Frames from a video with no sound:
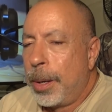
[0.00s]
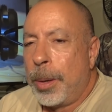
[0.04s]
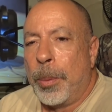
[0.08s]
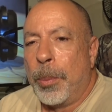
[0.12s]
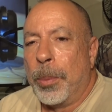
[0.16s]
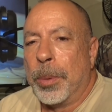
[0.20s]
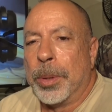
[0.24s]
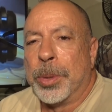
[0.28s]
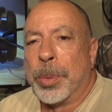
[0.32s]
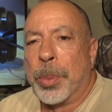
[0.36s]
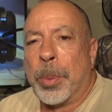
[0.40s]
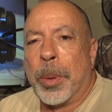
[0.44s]

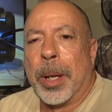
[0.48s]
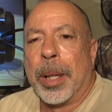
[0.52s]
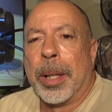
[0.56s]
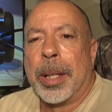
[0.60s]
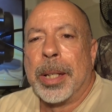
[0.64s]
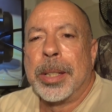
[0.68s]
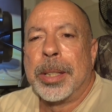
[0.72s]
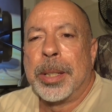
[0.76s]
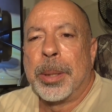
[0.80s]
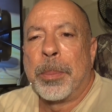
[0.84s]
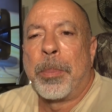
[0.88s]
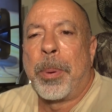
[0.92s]
was
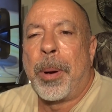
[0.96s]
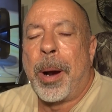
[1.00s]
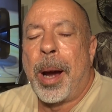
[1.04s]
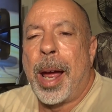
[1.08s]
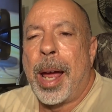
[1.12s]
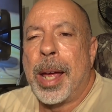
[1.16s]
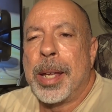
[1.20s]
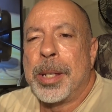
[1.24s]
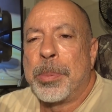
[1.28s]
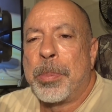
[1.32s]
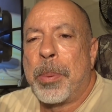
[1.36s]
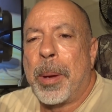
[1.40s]
really
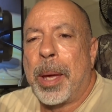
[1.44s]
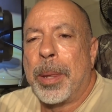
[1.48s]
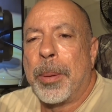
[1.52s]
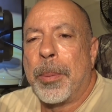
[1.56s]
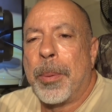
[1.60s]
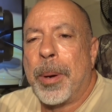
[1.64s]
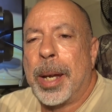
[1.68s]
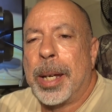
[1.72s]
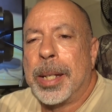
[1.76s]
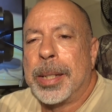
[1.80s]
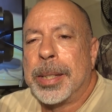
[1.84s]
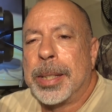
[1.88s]
surprised by the
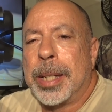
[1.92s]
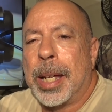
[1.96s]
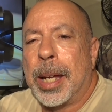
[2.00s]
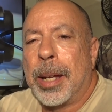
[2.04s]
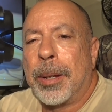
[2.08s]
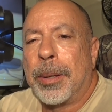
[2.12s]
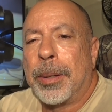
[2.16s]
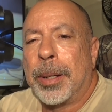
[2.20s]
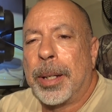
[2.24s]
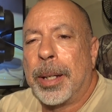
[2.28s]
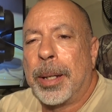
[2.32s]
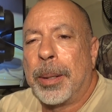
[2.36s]
way it
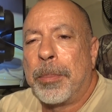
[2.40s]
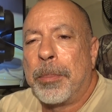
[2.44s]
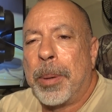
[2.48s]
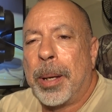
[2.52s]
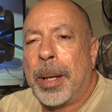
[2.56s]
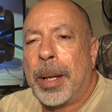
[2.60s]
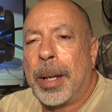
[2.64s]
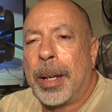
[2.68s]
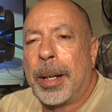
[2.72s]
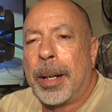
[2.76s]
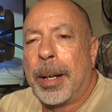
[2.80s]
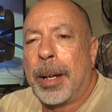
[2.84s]
sounded,
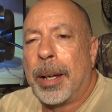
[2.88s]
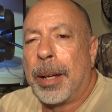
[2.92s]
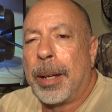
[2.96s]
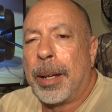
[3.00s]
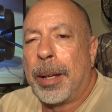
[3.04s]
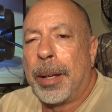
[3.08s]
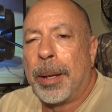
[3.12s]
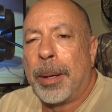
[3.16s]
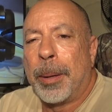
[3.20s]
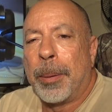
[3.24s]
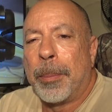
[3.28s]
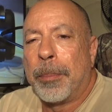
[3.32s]

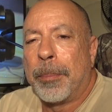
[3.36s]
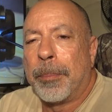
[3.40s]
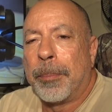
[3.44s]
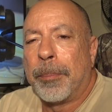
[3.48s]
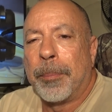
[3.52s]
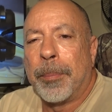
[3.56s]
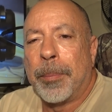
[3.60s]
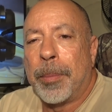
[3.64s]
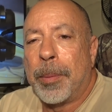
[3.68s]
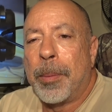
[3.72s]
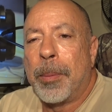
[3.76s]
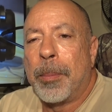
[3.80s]

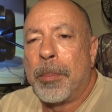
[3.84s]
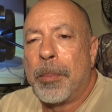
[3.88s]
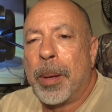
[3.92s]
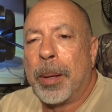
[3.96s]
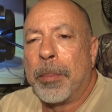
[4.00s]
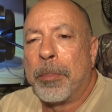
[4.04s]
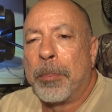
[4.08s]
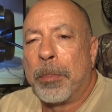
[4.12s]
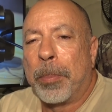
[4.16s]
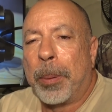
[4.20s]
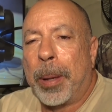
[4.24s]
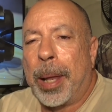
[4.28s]

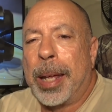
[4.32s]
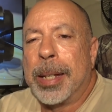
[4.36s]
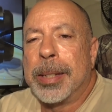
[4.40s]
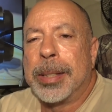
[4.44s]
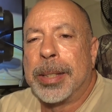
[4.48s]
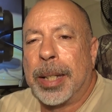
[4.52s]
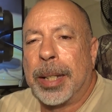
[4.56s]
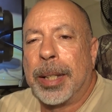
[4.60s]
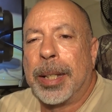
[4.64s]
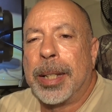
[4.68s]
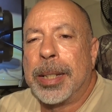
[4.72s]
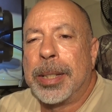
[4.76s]
but
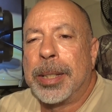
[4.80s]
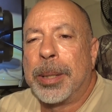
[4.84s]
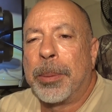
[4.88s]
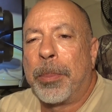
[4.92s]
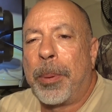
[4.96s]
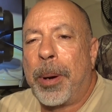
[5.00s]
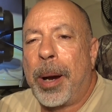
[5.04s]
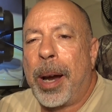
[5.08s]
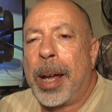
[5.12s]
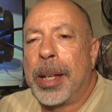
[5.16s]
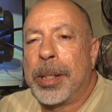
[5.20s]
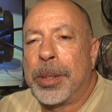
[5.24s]
pleasantly
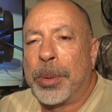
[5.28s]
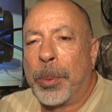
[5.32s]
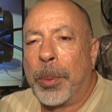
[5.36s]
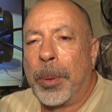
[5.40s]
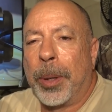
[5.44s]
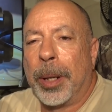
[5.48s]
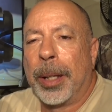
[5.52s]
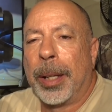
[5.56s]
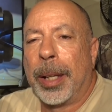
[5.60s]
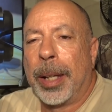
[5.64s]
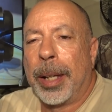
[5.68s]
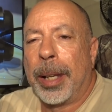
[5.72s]
surprised.
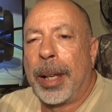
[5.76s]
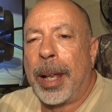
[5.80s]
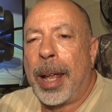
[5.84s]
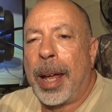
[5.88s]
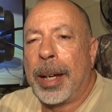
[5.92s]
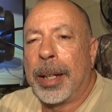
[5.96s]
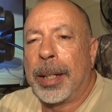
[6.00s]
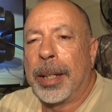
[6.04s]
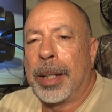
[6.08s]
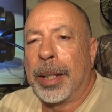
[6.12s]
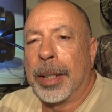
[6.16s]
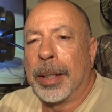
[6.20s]
Really
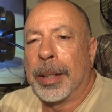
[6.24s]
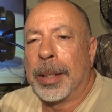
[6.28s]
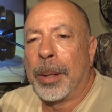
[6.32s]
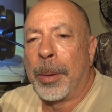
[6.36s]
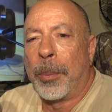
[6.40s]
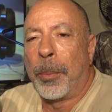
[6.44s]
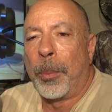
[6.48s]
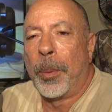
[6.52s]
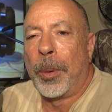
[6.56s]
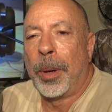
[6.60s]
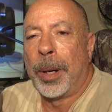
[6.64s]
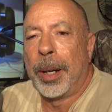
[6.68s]
liked it.
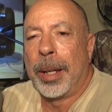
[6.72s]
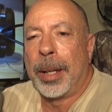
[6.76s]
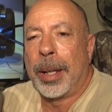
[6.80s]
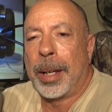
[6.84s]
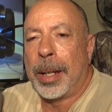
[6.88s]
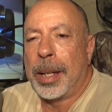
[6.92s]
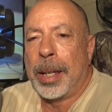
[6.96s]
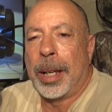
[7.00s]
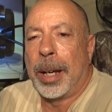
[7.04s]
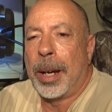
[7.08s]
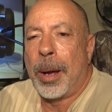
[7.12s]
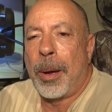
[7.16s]

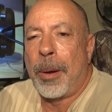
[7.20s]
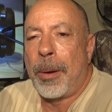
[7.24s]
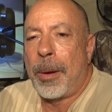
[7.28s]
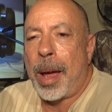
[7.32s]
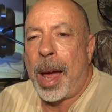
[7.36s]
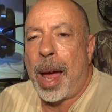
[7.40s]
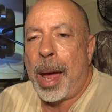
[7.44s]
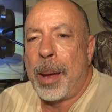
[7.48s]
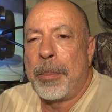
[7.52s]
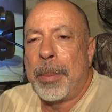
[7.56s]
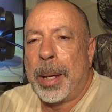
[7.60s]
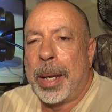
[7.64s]
Really, you know,
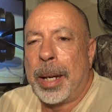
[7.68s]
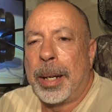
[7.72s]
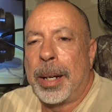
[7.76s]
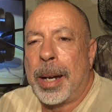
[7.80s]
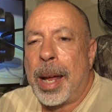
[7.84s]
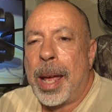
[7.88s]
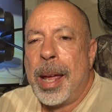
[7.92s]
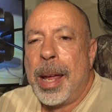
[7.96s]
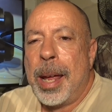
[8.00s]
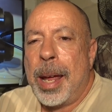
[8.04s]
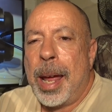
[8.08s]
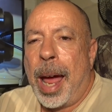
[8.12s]
I
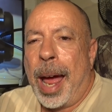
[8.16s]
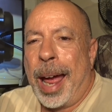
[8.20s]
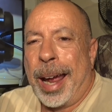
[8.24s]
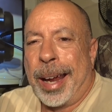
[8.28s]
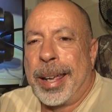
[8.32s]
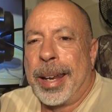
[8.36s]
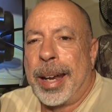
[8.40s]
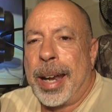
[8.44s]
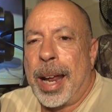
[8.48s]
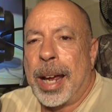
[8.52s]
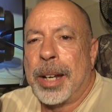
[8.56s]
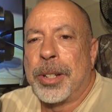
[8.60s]
mean, I
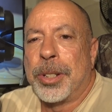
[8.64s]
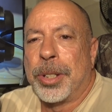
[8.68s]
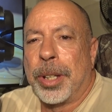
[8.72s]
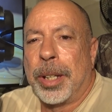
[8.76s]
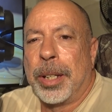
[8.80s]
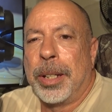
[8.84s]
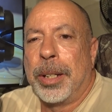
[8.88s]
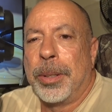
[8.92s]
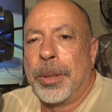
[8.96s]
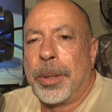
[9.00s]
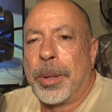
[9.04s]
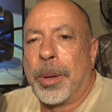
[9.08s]
could
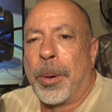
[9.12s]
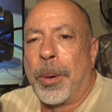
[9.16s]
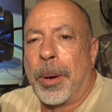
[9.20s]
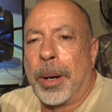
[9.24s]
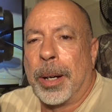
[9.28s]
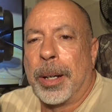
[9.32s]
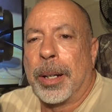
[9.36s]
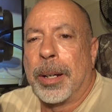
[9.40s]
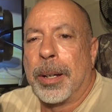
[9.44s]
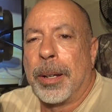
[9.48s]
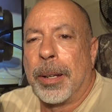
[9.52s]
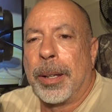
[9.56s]
actually do
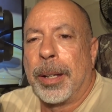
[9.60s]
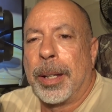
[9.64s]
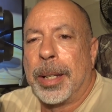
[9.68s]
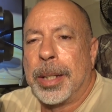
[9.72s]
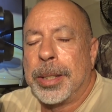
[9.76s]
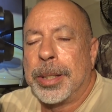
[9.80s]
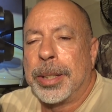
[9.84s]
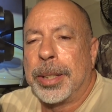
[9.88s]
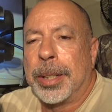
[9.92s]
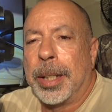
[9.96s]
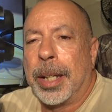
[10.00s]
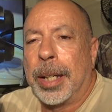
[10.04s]
critical
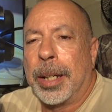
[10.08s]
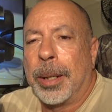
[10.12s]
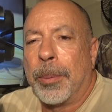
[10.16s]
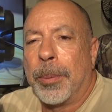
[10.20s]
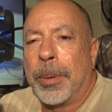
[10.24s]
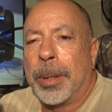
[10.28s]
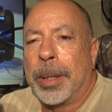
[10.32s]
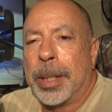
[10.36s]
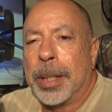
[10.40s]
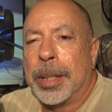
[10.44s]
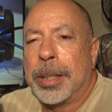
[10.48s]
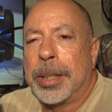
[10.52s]
listening
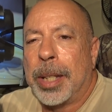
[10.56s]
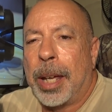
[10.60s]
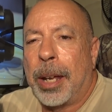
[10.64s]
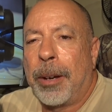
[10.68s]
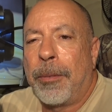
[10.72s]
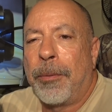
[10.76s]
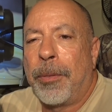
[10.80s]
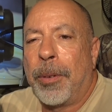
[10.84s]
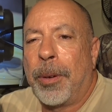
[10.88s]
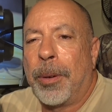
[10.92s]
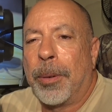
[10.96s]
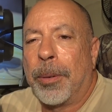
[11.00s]
with this
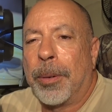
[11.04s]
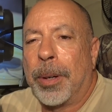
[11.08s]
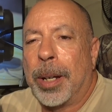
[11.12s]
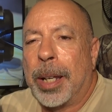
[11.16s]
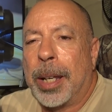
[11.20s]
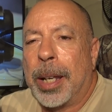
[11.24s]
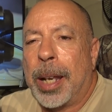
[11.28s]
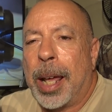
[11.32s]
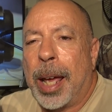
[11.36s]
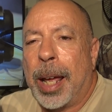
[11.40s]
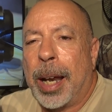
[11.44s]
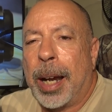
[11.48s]
headphone
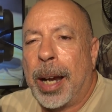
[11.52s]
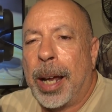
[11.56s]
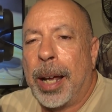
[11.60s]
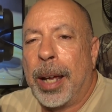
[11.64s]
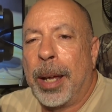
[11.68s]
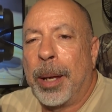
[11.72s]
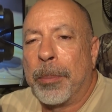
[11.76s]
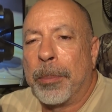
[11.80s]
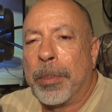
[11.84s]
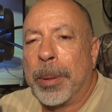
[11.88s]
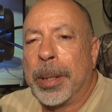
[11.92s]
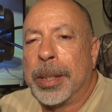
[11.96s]
and that
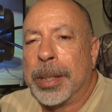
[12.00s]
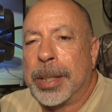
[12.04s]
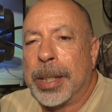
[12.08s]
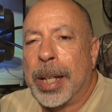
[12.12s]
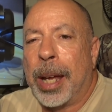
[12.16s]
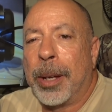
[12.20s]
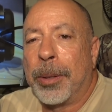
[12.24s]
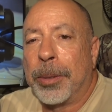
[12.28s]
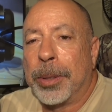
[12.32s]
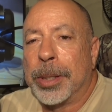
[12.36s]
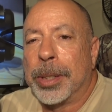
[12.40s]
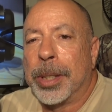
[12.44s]
amp. It
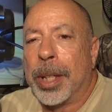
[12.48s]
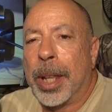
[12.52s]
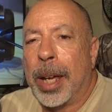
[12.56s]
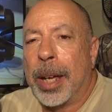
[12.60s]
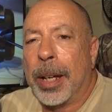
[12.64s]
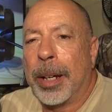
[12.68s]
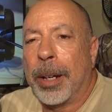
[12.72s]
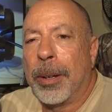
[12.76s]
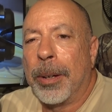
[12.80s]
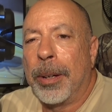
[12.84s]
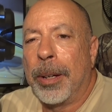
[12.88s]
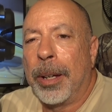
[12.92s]
sounds
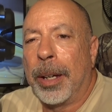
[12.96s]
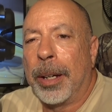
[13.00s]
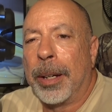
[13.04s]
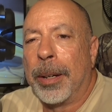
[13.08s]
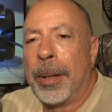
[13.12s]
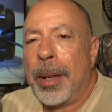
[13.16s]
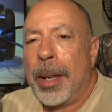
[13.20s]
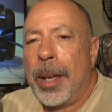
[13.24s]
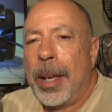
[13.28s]
that good.